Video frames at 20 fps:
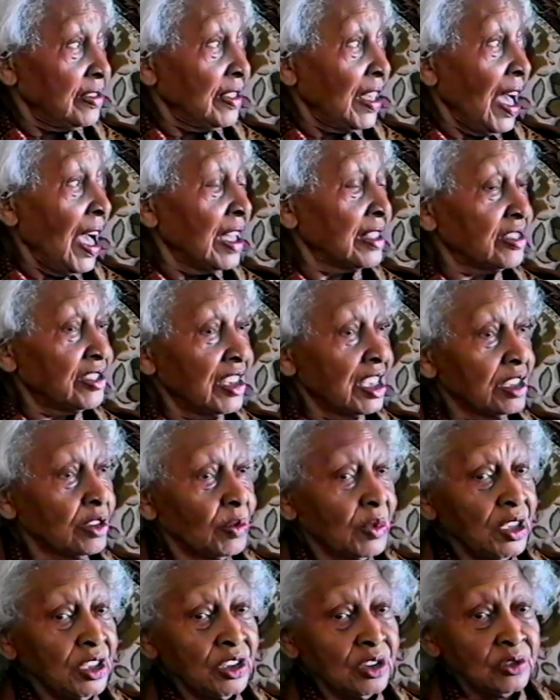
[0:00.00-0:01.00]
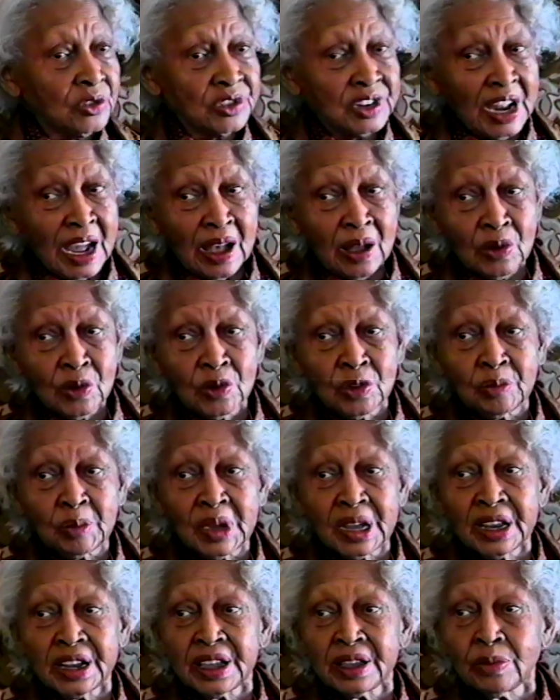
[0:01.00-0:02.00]
I think we used our own
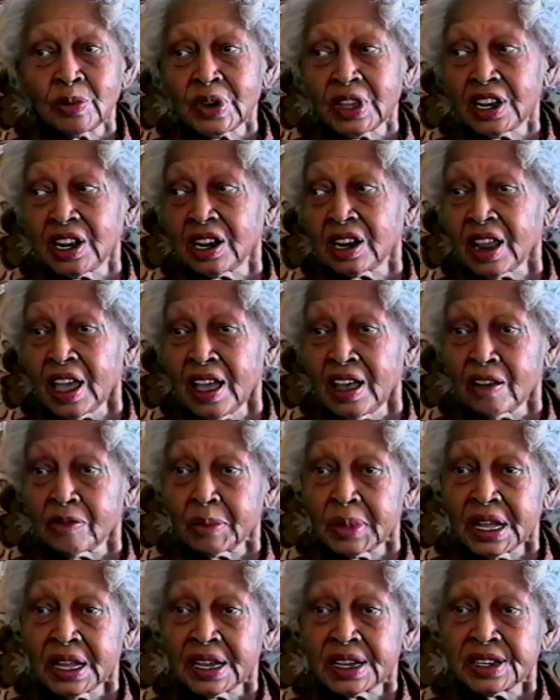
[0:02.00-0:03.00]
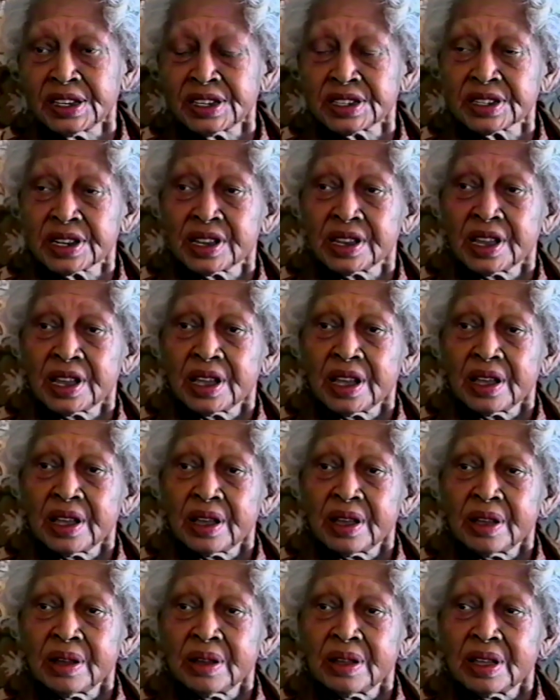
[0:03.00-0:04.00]
money. We didn't have much.
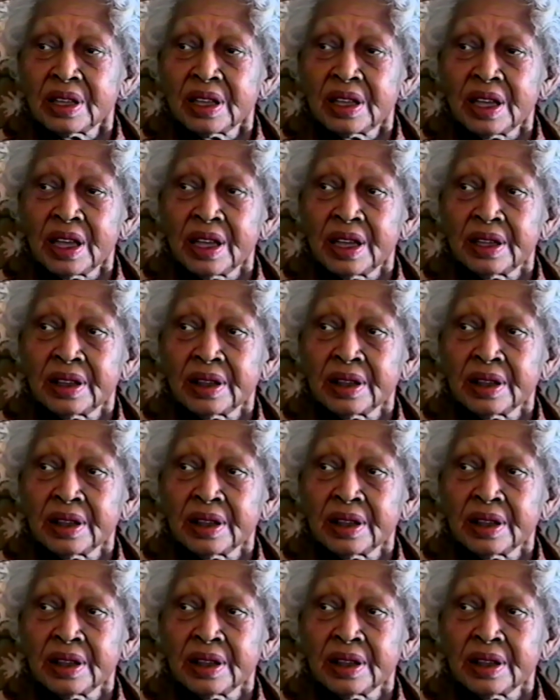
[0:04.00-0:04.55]
And